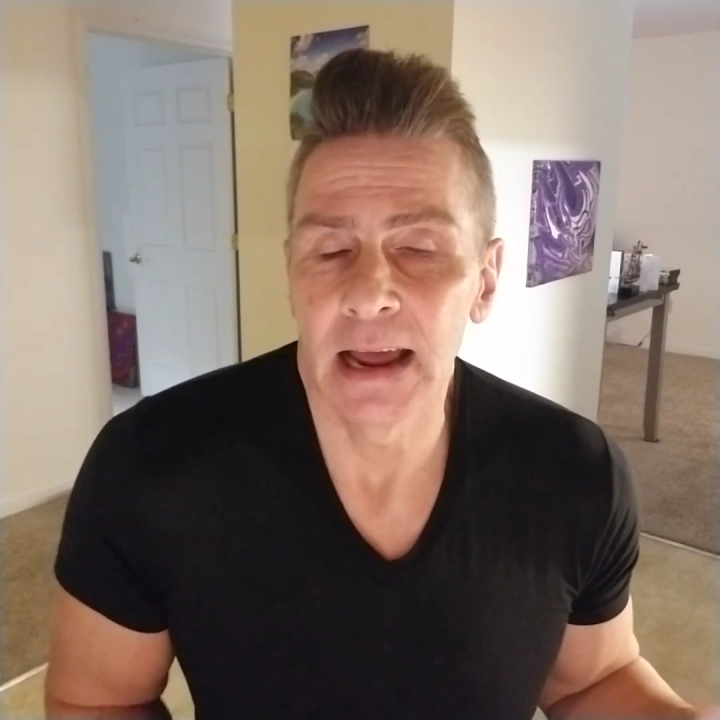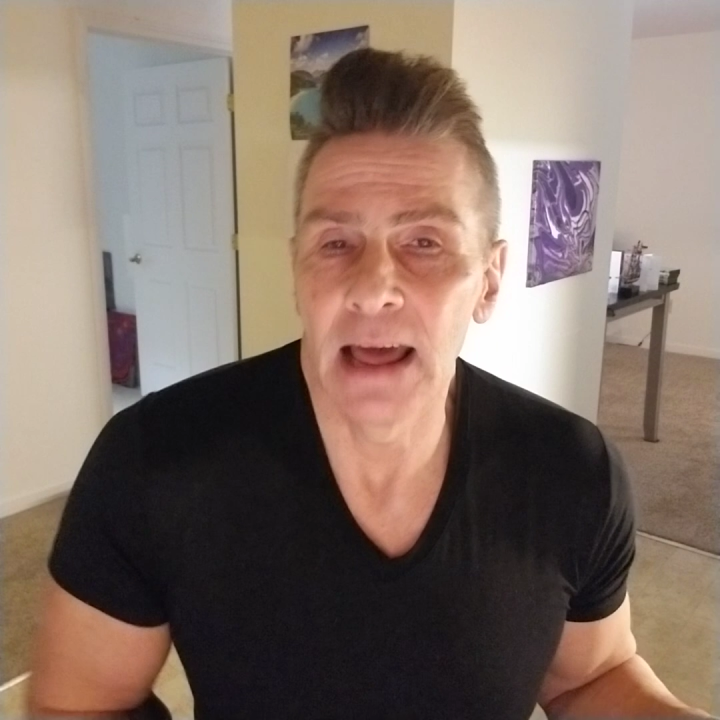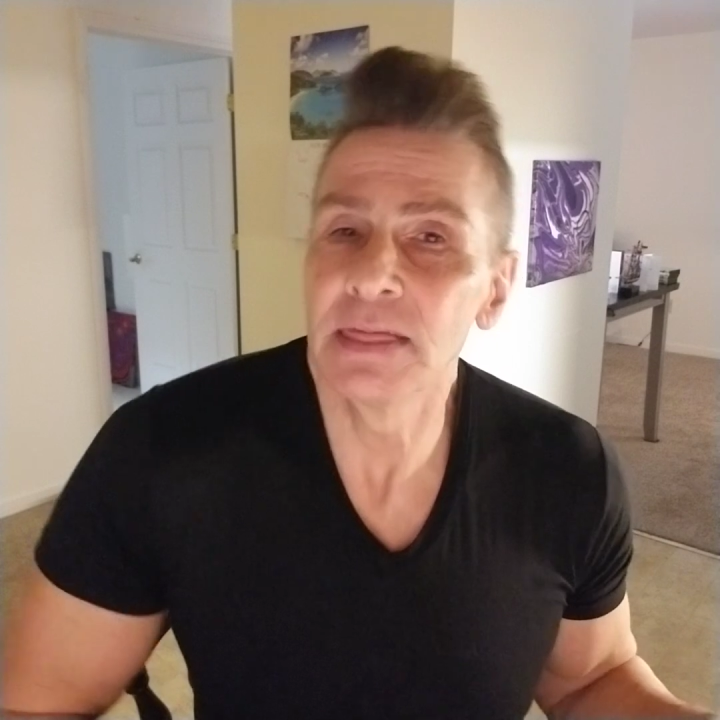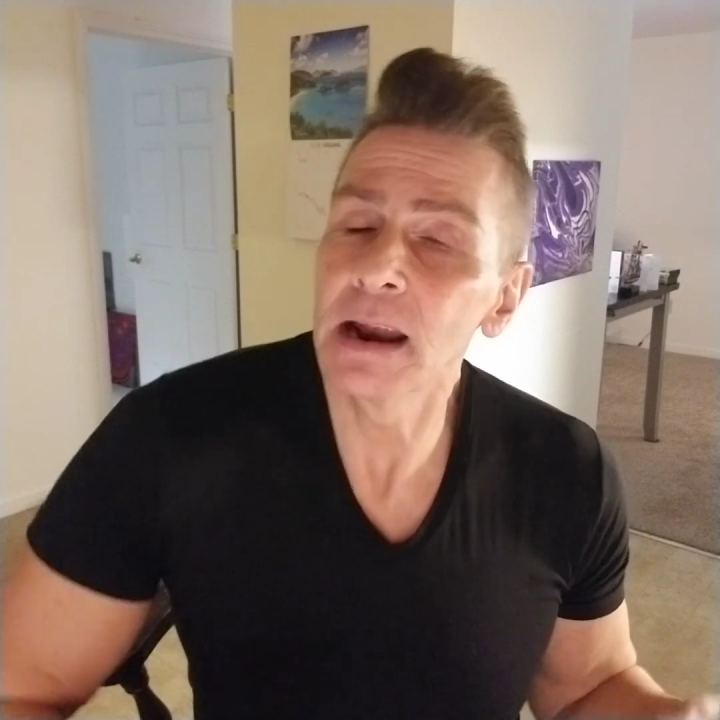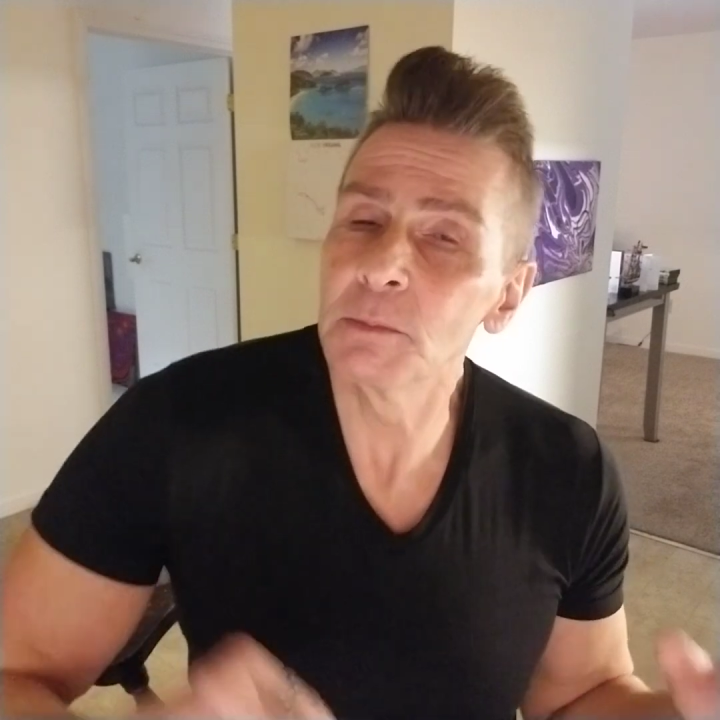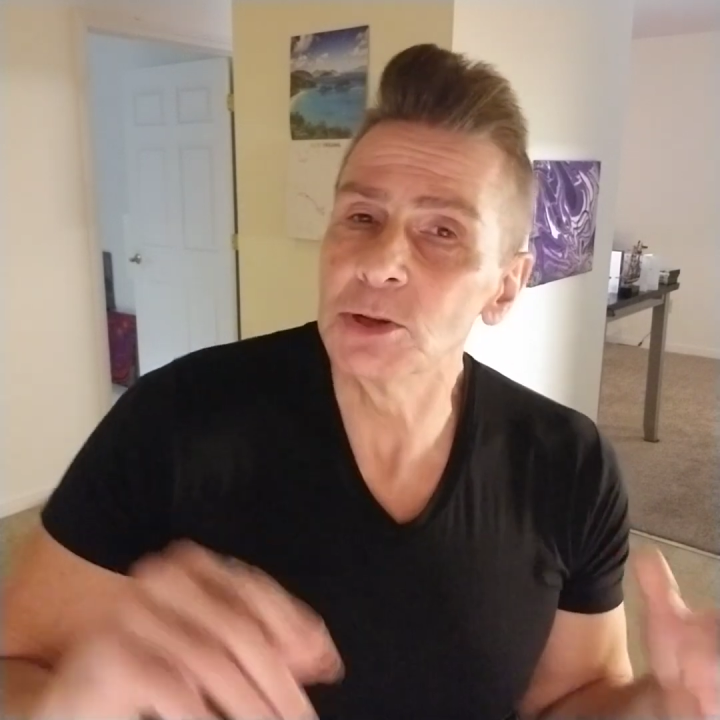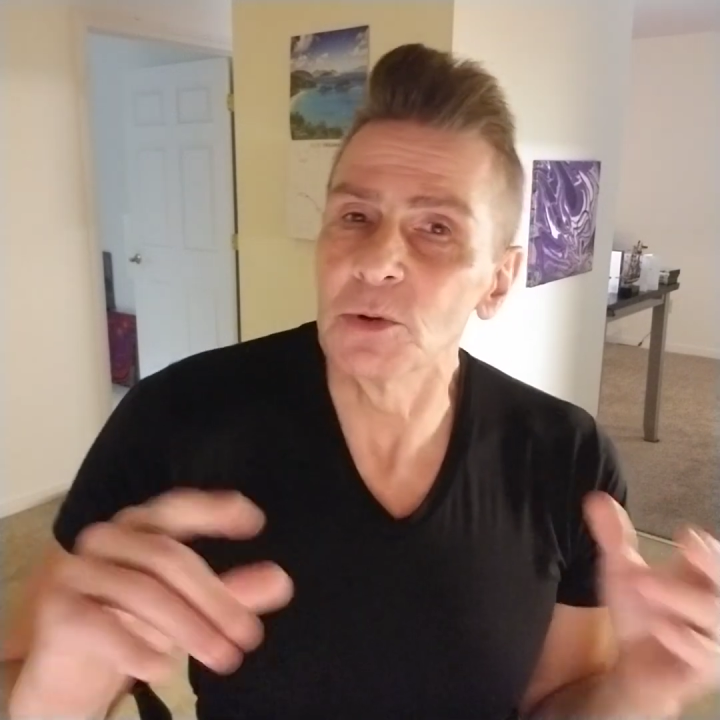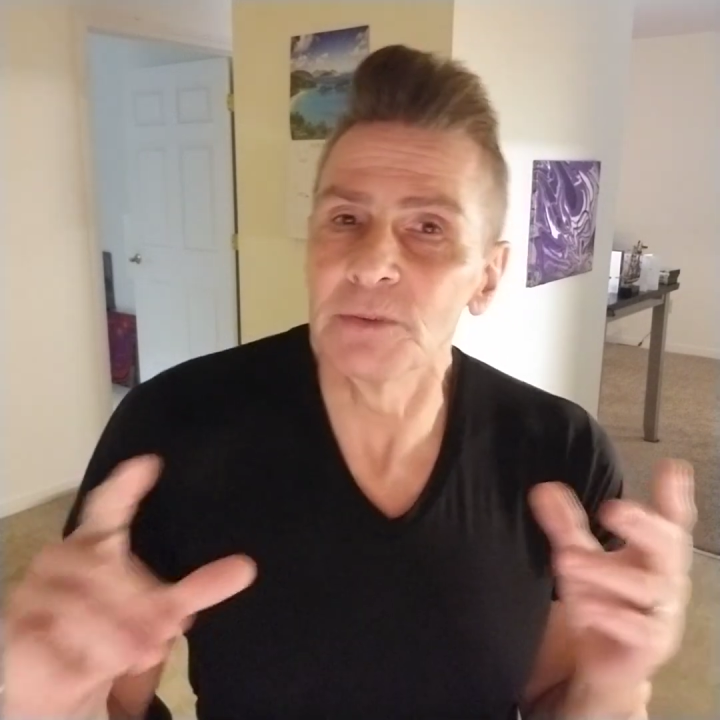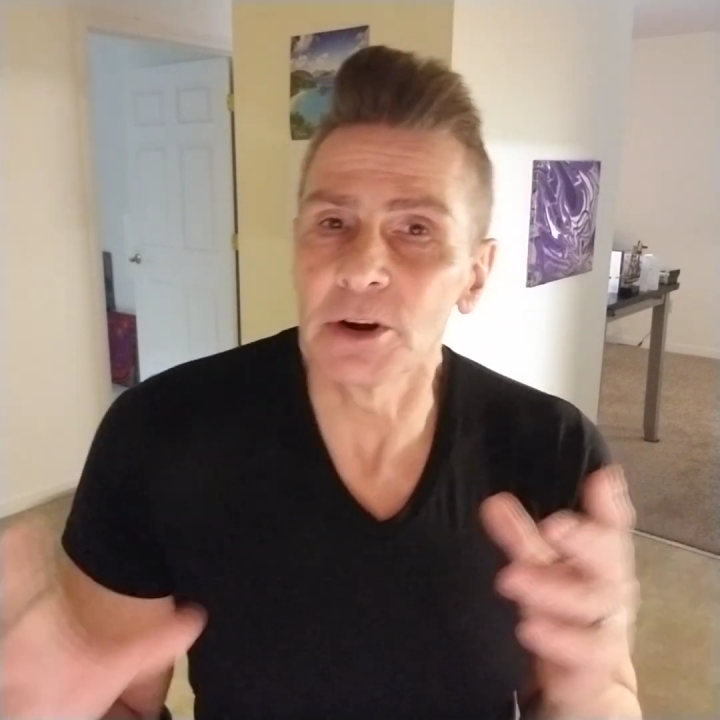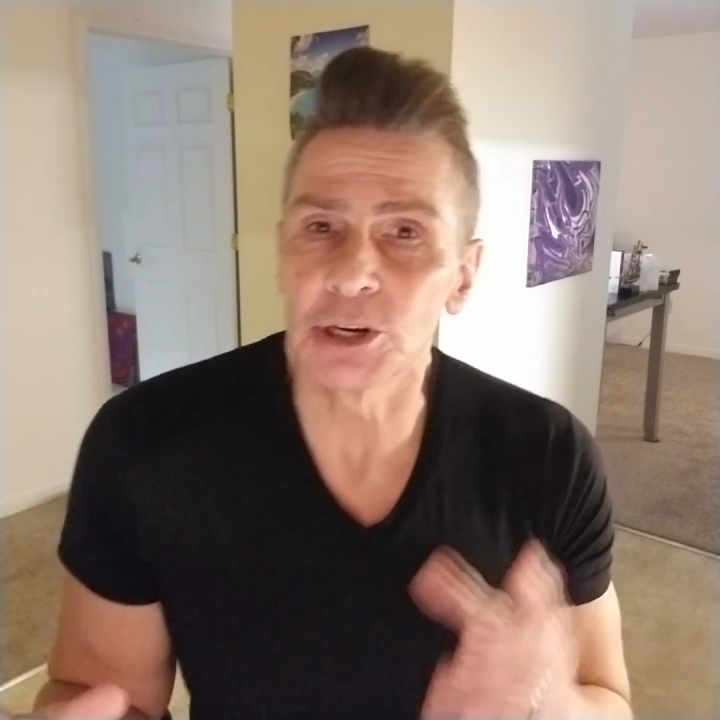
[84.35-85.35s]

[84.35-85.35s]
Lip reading: And then I'm going to do a very